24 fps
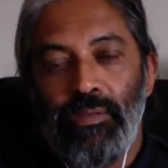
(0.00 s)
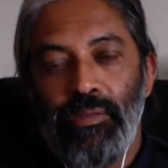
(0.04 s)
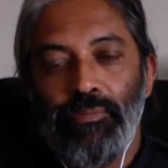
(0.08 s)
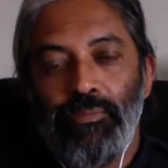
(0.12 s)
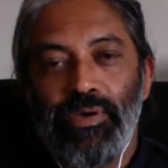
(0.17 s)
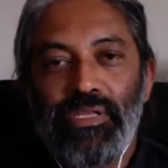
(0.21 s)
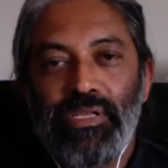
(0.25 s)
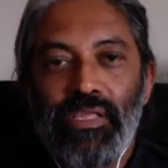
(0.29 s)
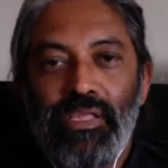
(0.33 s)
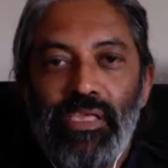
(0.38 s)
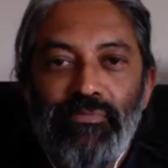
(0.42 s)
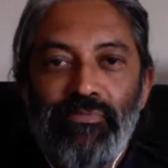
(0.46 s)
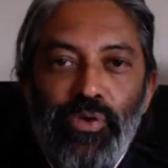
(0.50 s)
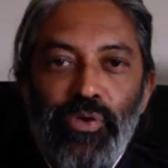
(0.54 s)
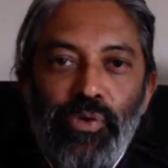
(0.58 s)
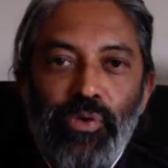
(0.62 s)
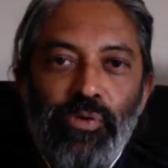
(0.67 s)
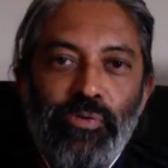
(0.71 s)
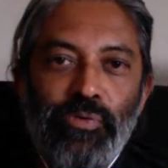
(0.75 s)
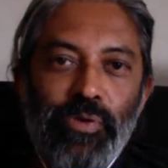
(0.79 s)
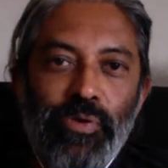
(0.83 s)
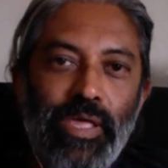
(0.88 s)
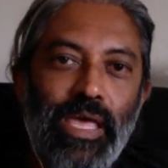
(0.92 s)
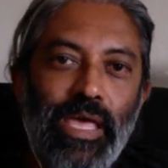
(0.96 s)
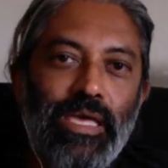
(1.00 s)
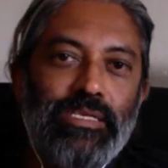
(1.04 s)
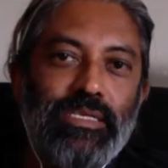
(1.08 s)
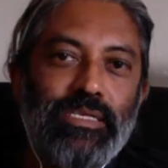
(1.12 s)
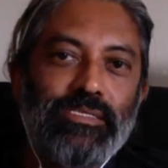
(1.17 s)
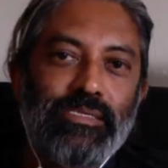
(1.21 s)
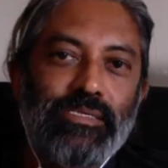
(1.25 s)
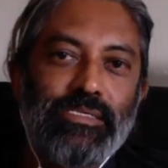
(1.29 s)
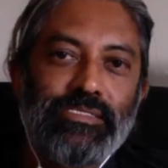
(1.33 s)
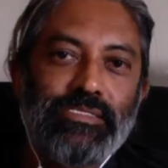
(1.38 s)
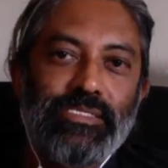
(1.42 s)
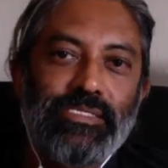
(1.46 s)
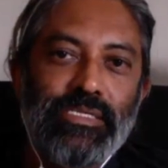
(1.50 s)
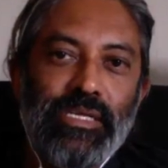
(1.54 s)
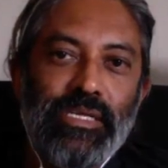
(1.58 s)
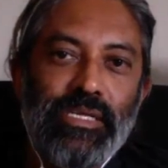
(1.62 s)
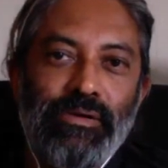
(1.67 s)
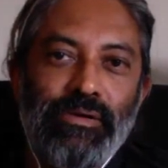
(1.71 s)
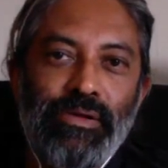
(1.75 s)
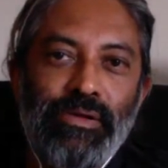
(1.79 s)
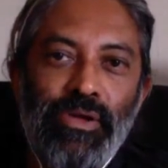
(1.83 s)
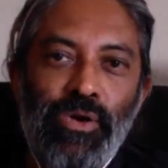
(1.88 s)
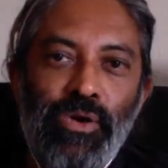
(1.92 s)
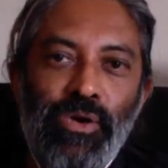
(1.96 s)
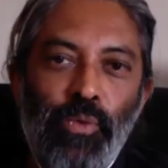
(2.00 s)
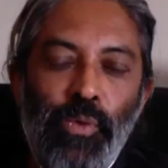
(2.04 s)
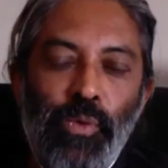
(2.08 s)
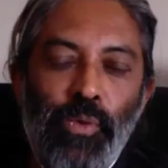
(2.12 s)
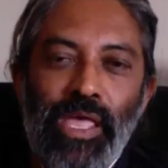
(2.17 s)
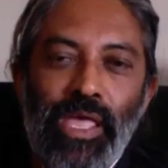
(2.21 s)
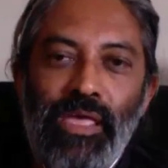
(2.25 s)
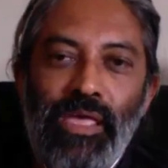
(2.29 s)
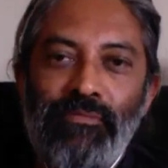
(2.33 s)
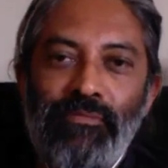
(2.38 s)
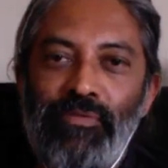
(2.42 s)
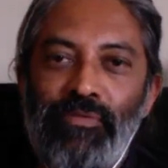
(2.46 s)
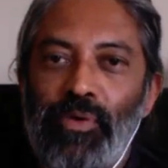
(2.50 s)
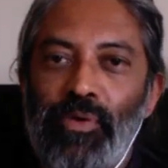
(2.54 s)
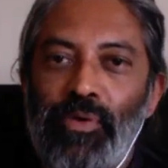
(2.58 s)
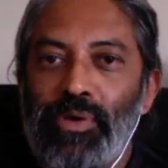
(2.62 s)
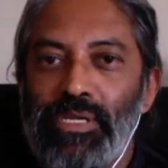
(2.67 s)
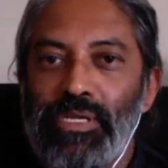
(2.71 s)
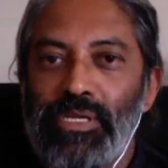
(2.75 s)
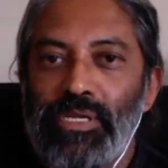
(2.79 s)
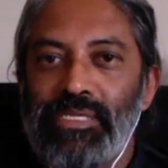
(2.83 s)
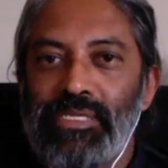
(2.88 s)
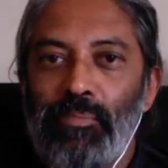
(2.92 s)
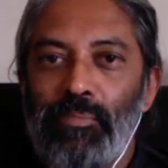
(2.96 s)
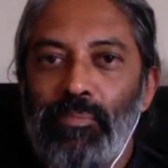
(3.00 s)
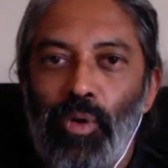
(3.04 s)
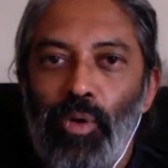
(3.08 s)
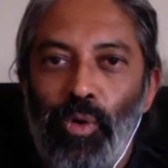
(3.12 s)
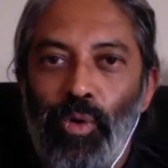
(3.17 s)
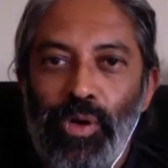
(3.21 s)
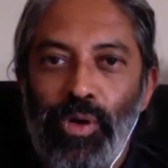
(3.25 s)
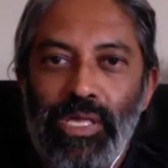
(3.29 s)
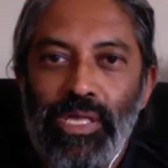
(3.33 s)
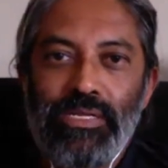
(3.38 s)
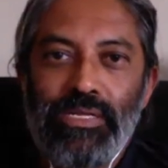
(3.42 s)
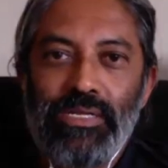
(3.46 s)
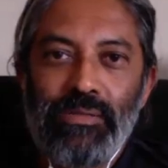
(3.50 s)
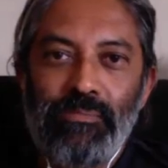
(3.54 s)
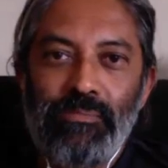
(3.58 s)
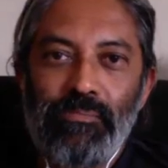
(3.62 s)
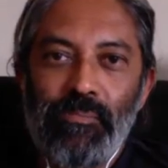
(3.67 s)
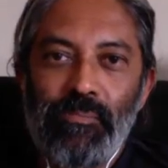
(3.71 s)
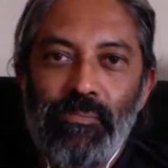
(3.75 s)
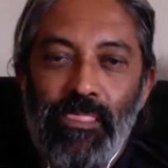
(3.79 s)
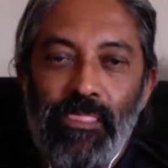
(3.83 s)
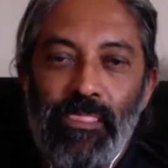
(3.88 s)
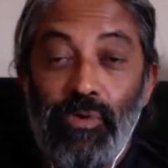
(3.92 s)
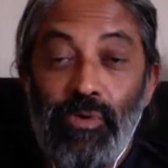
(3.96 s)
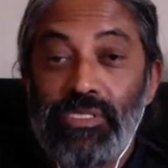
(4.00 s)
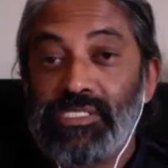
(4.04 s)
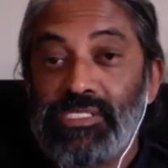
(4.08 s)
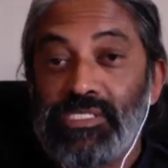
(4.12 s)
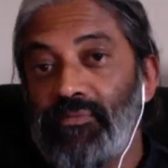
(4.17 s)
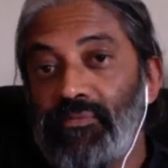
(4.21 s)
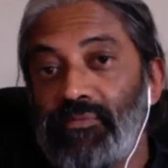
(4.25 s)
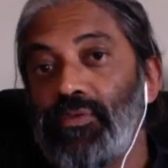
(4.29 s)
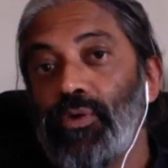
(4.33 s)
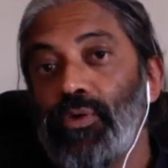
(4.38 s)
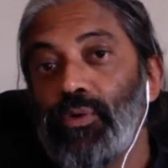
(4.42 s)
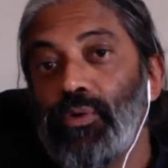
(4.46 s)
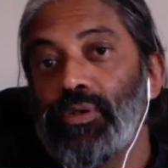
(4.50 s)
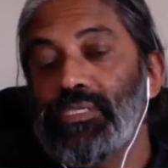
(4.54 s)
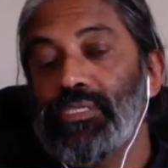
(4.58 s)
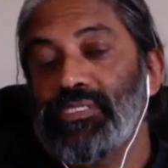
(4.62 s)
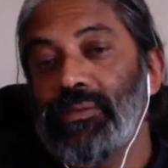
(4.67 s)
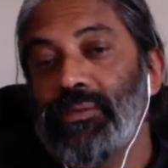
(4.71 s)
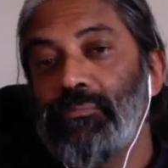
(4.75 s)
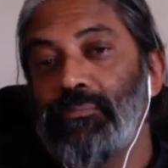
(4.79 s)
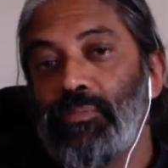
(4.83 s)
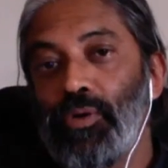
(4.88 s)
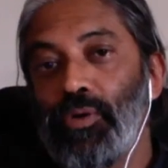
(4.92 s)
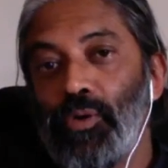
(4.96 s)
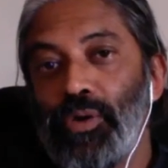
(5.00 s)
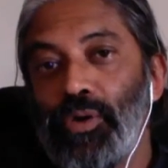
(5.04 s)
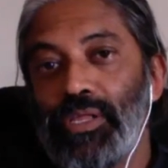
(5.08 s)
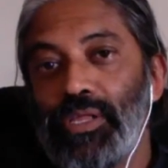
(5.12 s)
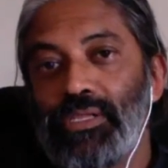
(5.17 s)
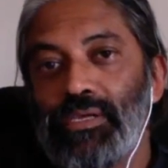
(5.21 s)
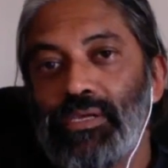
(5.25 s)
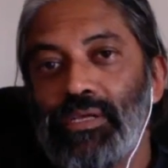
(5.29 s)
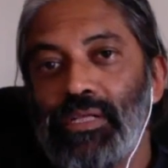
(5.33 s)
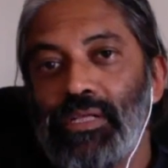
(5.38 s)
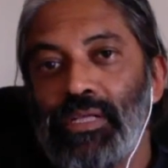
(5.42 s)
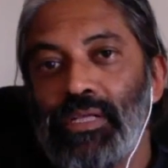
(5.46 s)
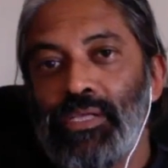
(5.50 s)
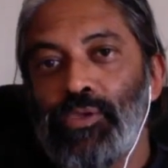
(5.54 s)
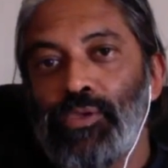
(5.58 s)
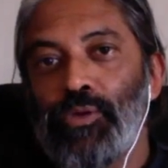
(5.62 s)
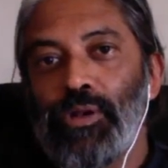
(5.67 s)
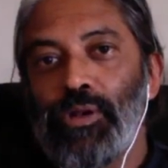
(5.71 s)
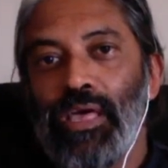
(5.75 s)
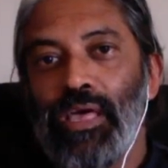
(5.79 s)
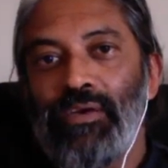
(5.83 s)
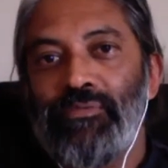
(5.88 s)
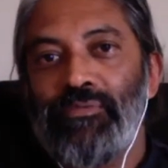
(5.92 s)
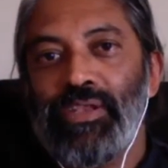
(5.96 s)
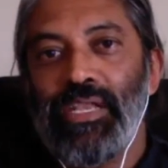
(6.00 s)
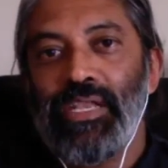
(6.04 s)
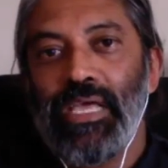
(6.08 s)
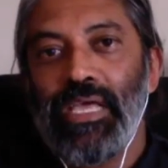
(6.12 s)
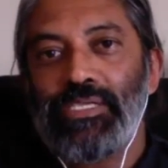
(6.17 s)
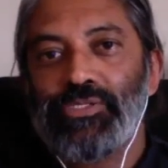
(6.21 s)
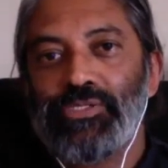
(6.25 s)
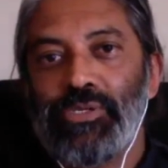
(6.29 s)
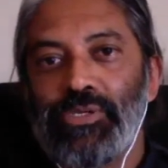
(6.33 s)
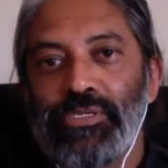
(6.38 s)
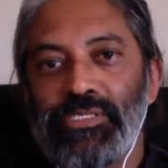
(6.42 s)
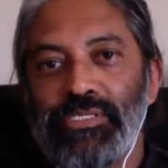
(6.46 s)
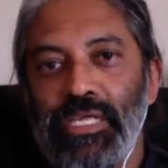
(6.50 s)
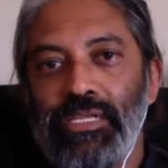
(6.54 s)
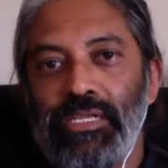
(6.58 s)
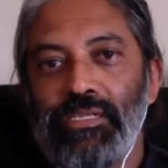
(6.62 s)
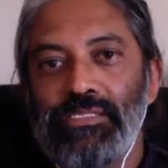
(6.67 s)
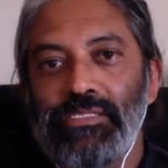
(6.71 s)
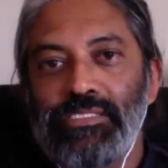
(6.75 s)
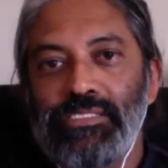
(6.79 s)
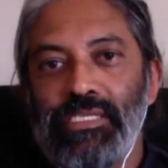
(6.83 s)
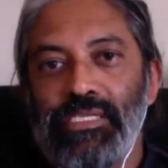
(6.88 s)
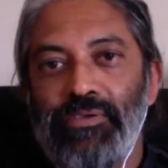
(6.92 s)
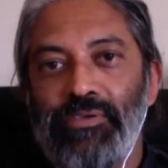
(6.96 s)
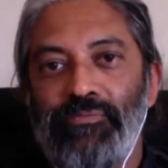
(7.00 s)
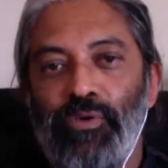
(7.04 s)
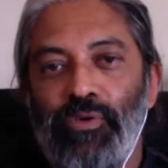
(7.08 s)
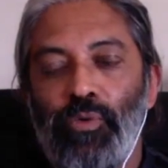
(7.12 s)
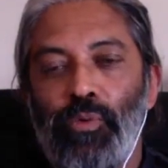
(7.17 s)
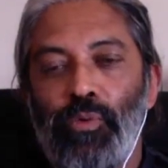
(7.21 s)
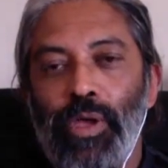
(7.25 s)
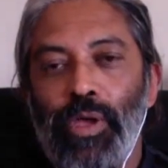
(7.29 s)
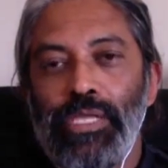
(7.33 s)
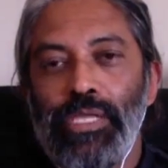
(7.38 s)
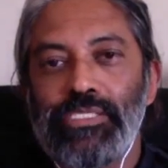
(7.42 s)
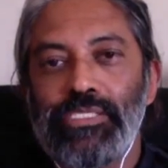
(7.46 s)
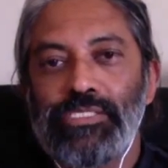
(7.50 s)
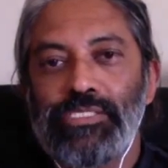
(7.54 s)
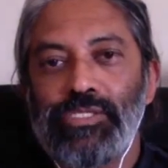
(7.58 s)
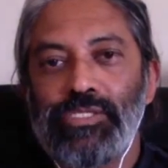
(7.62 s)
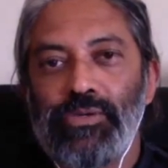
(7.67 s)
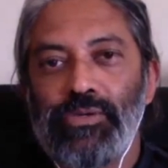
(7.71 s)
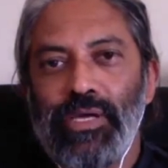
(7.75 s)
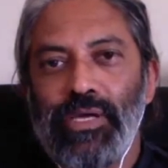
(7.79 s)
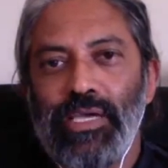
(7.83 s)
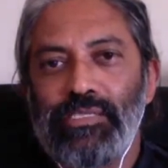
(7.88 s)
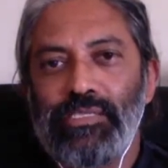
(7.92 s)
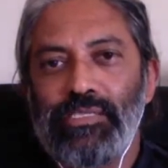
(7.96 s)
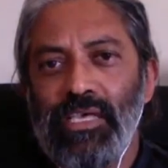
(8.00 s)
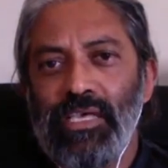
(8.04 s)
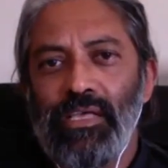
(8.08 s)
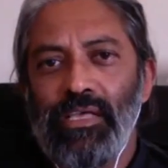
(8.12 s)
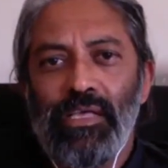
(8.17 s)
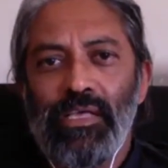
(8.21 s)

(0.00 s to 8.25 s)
But if you create a scenario where everyone is employed, once everyone is employed, you'll have a natural tendency for wages to rise.